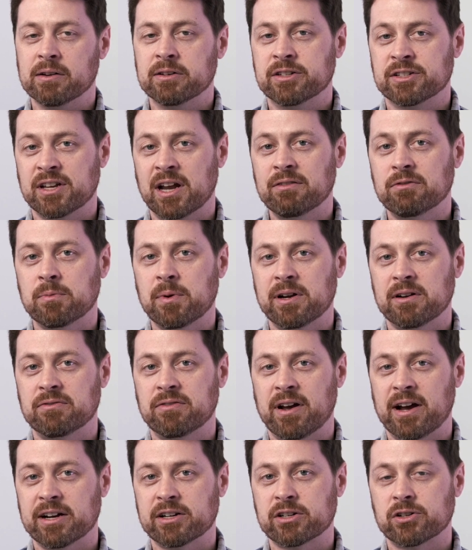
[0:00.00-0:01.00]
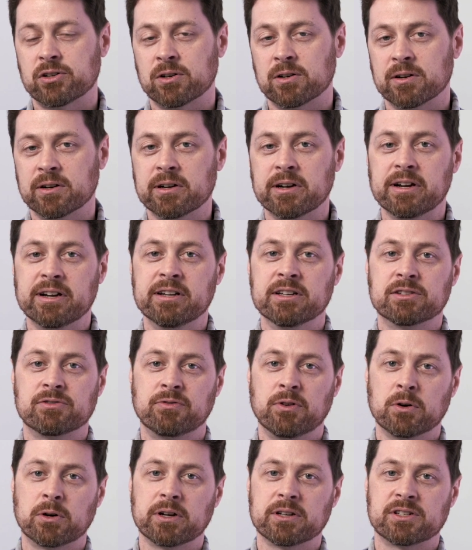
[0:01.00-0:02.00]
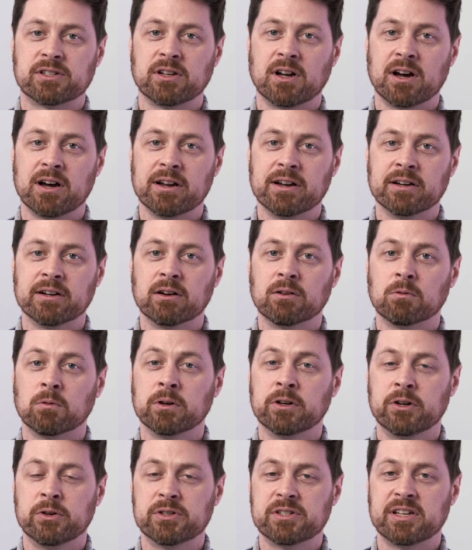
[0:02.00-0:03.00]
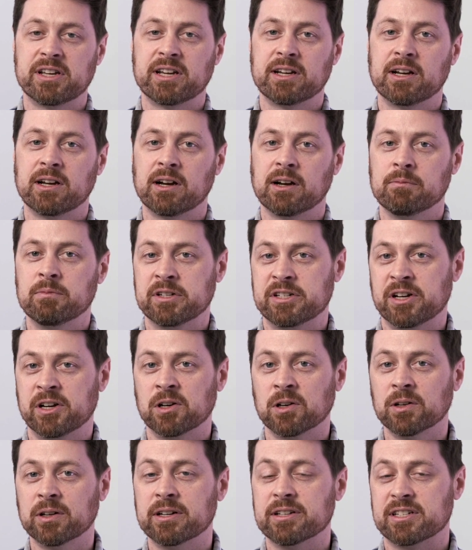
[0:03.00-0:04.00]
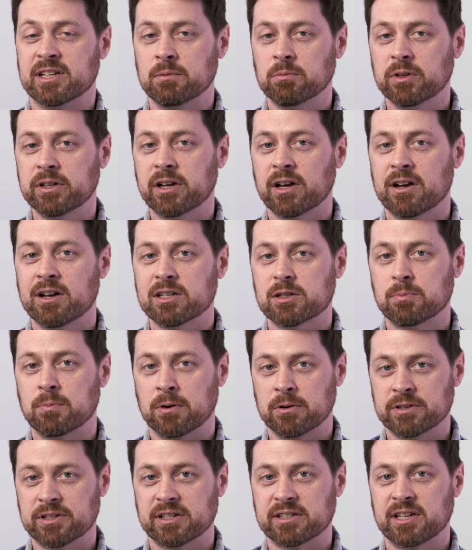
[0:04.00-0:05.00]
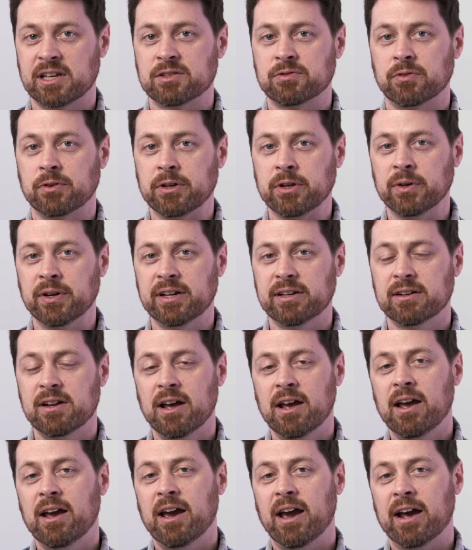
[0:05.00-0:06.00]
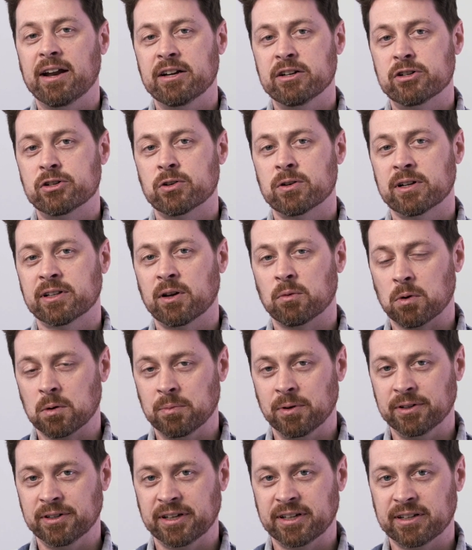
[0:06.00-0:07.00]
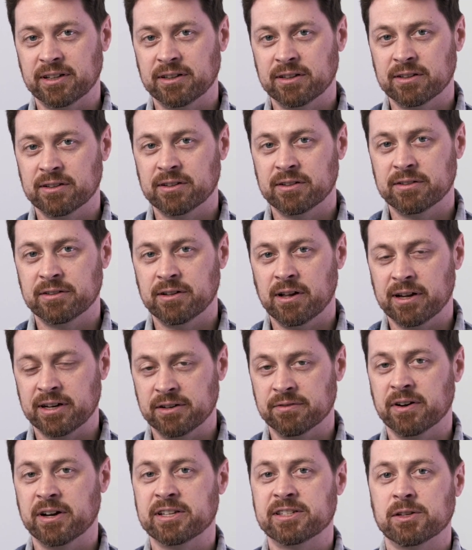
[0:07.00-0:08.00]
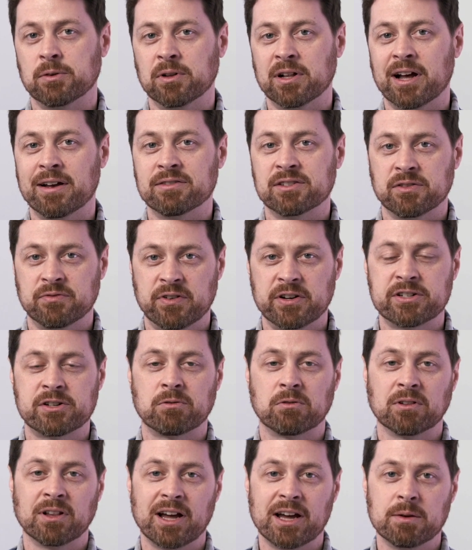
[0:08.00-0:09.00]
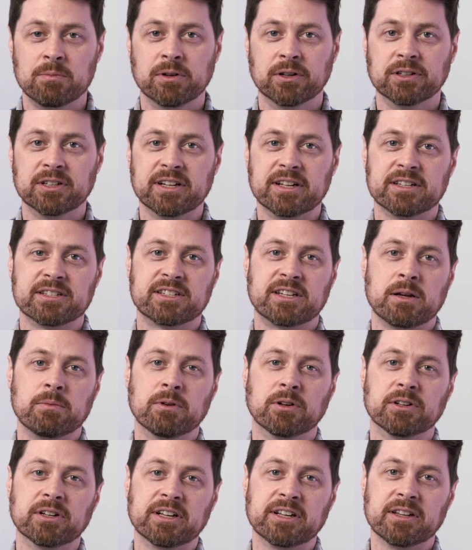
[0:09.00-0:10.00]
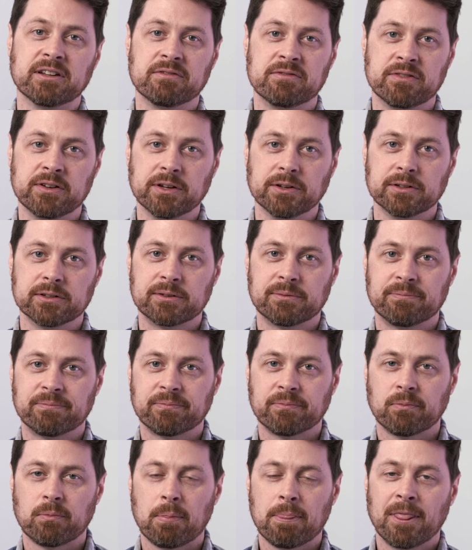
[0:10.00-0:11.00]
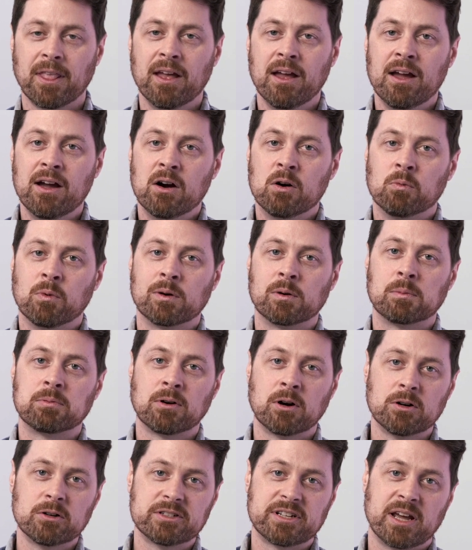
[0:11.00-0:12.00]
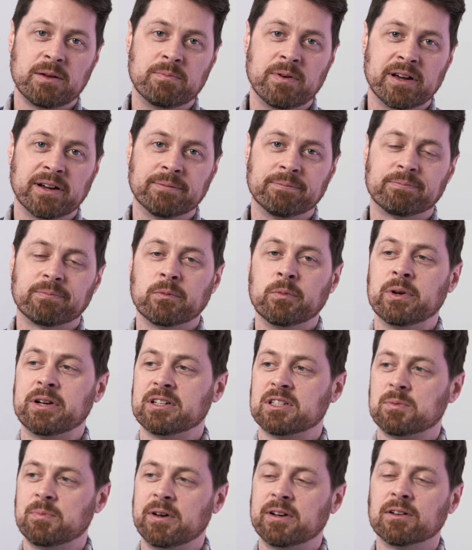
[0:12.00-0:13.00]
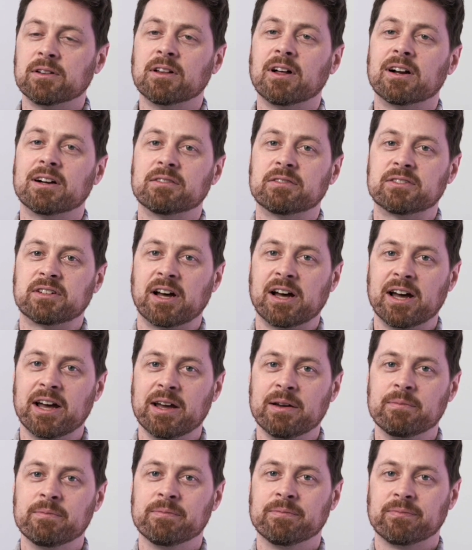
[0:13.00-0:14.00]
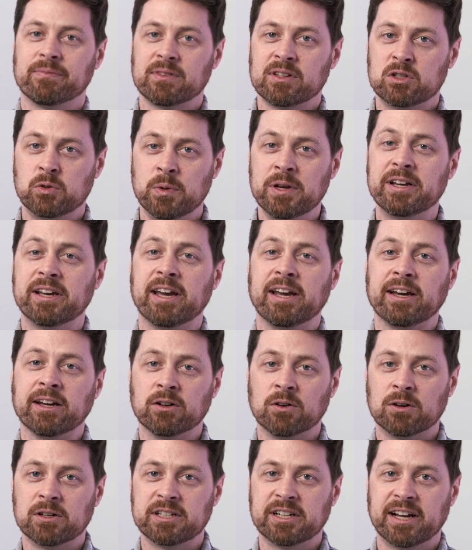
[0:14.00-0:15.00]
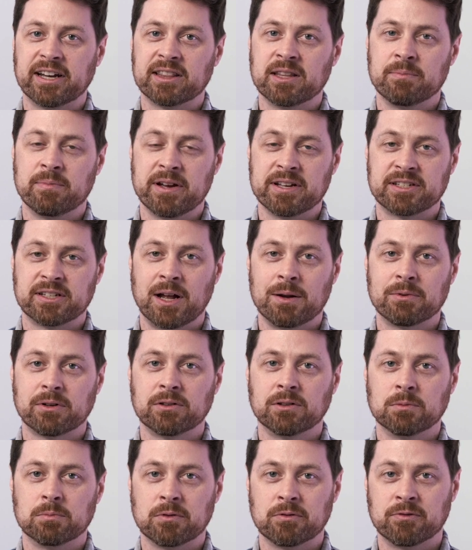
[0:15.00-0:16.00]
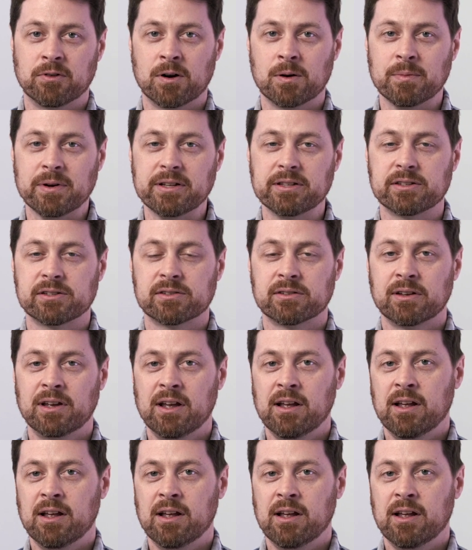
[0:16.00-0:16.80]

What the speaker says: Design for manufacture is focused on reducing material and assembly costs per successful unit and ensuring that we're building a device that will have sufficient reliability and stability in the field. When we're prototyping, we can spend a lot of time tweaking in order to get the best optical performance.